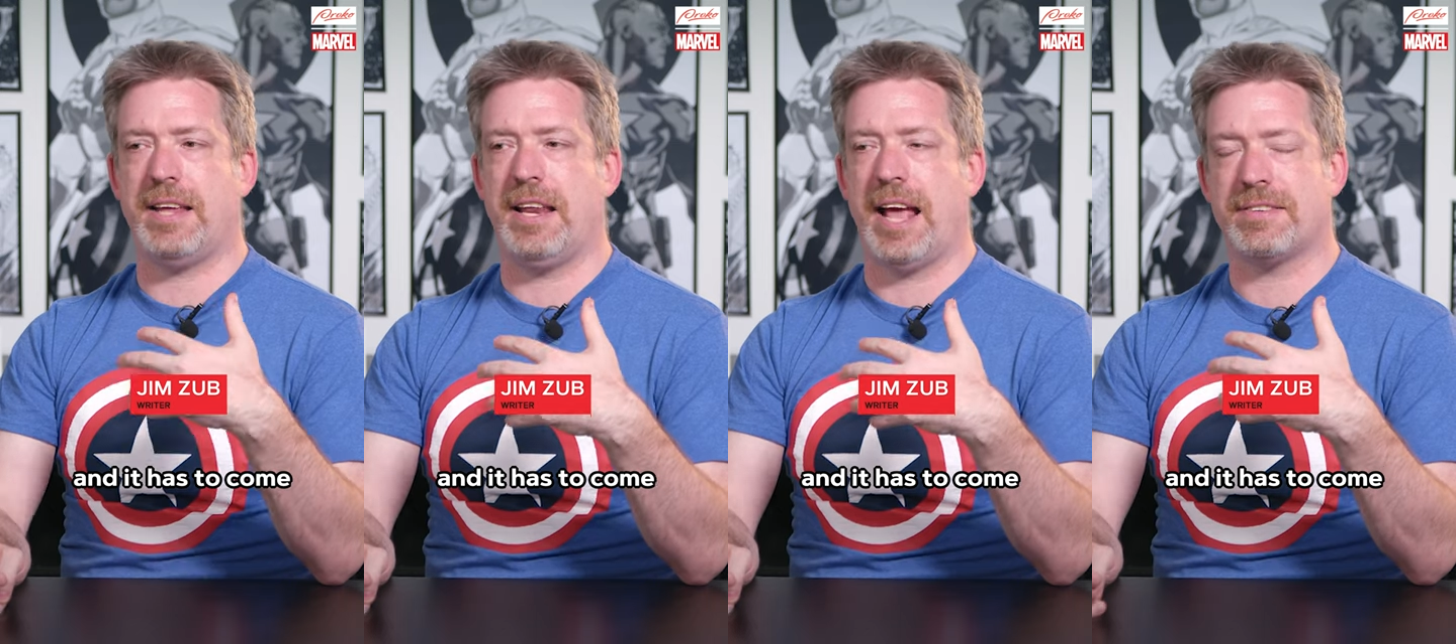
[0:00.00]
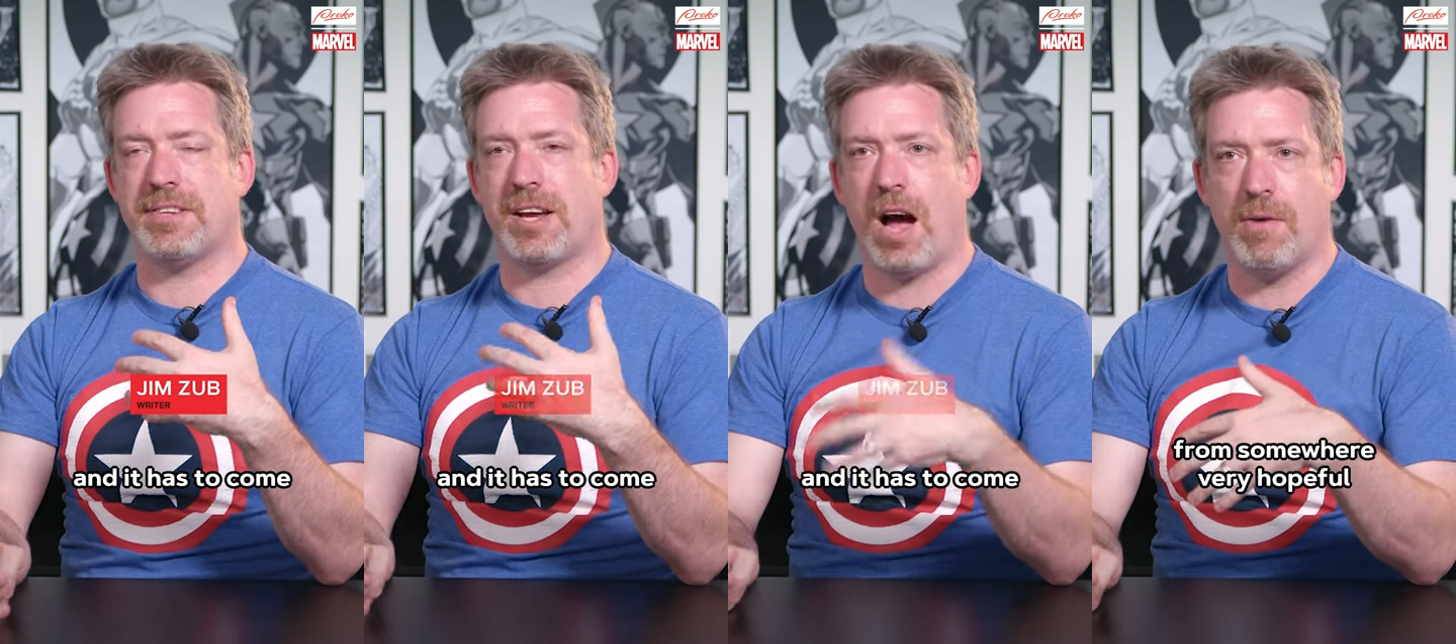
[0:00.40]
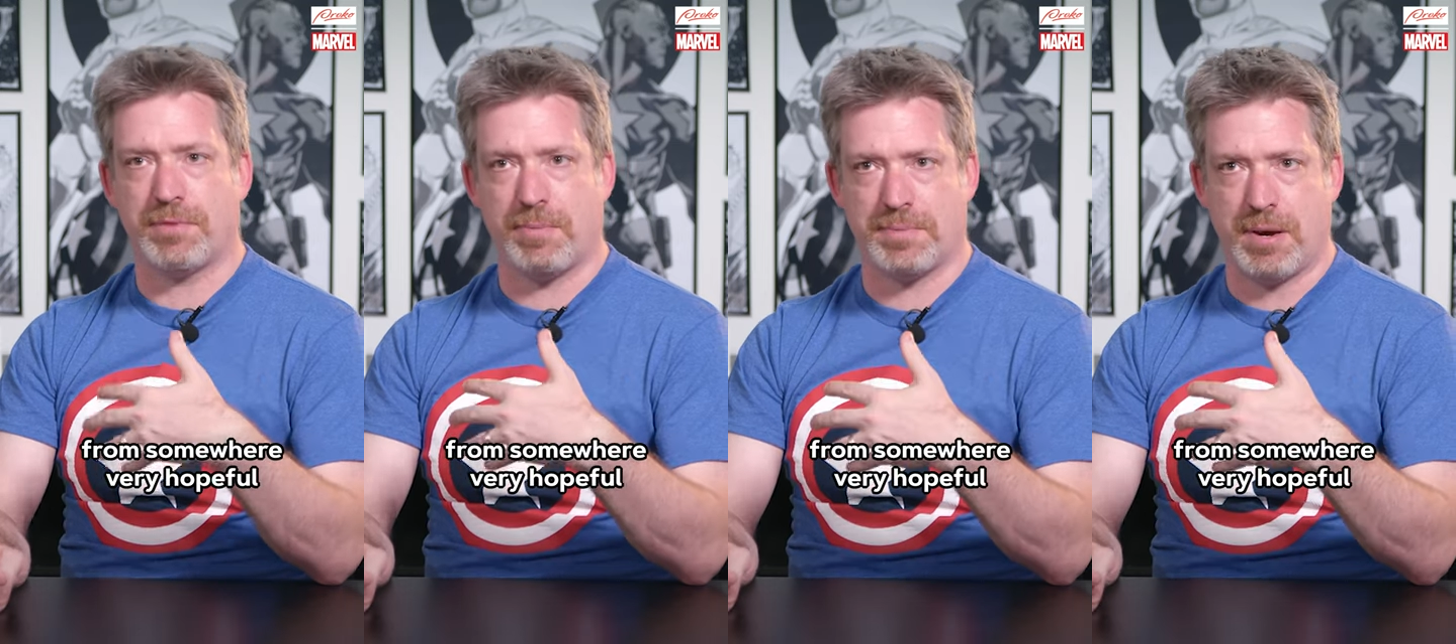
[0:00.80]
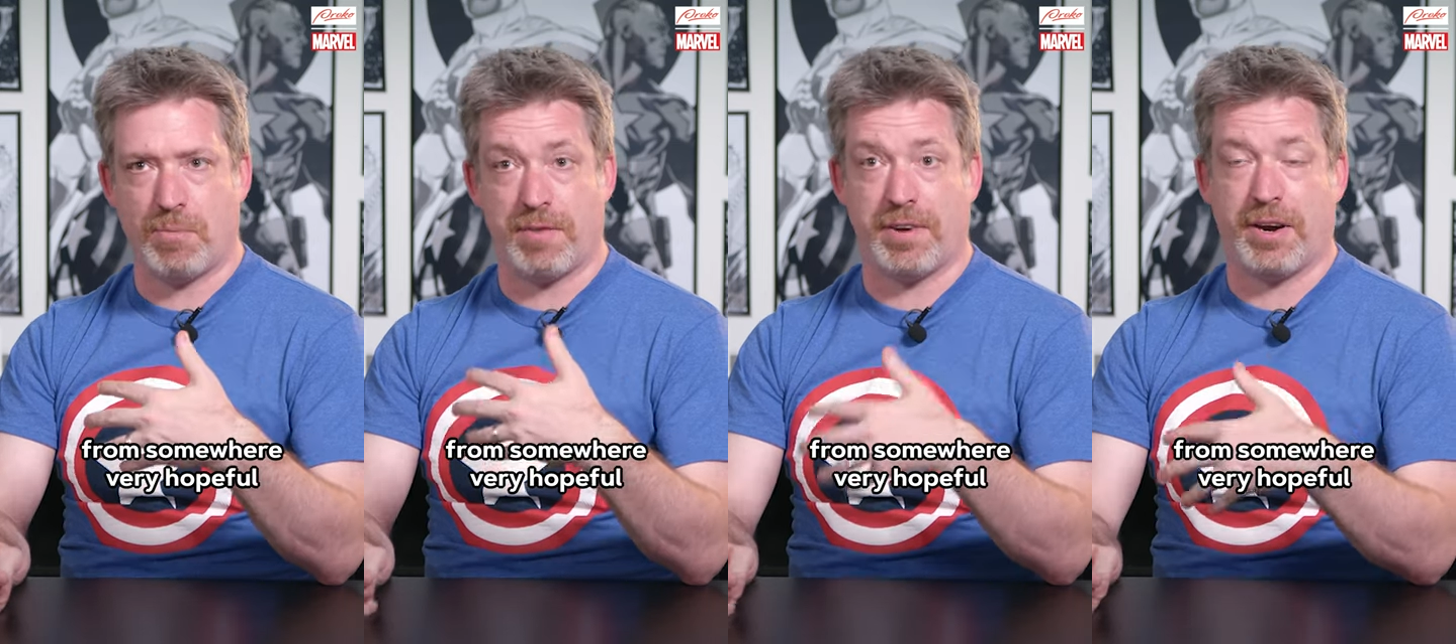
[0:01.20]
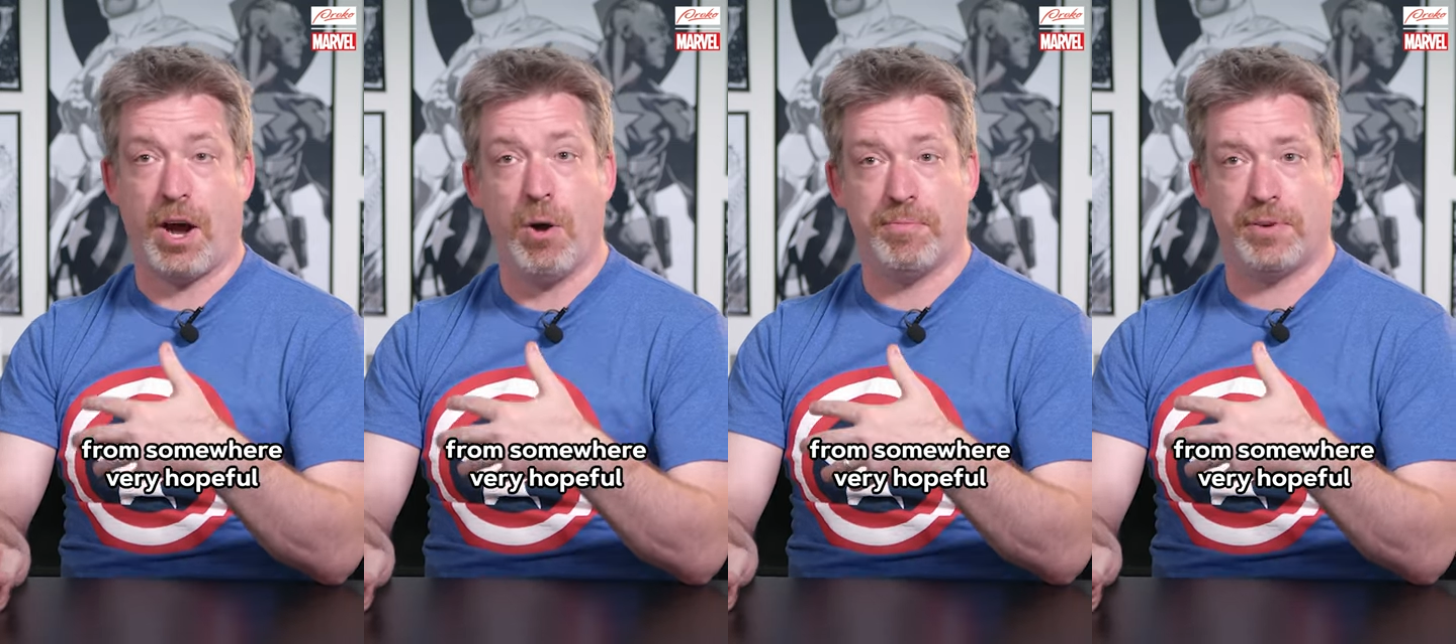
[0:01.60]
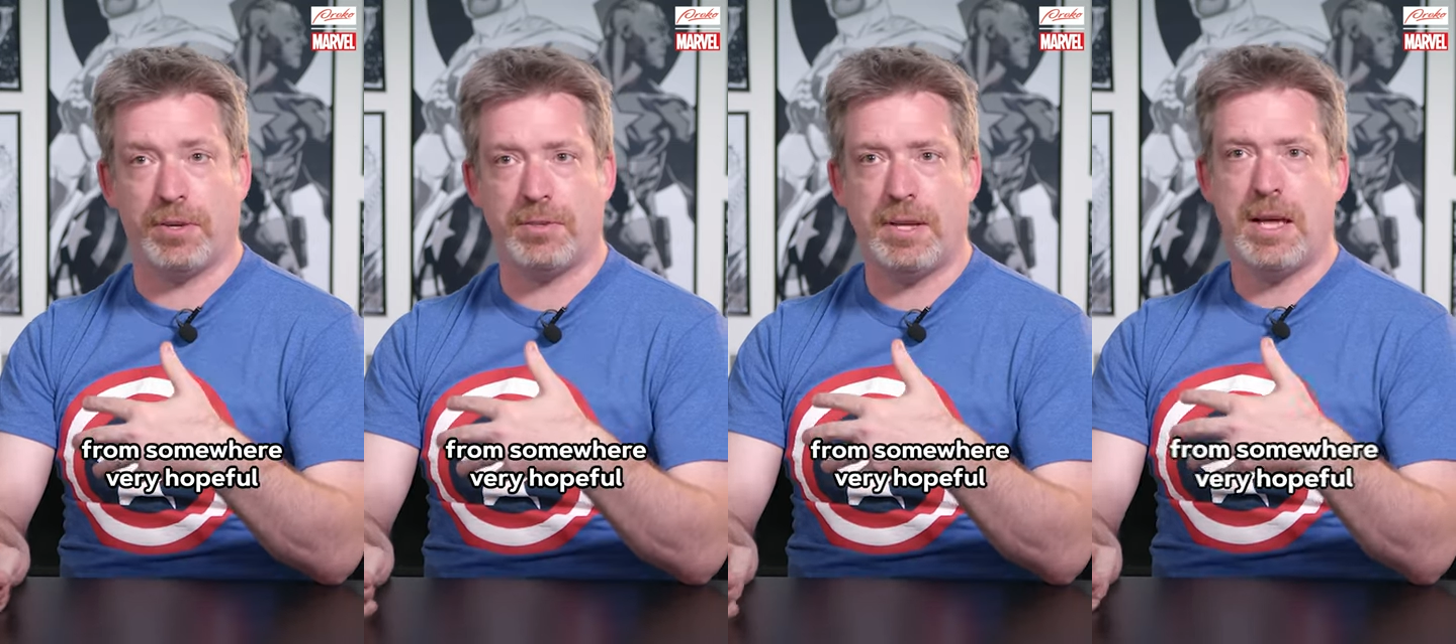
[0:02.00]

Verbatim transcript: it has to come from somewhere very hopeful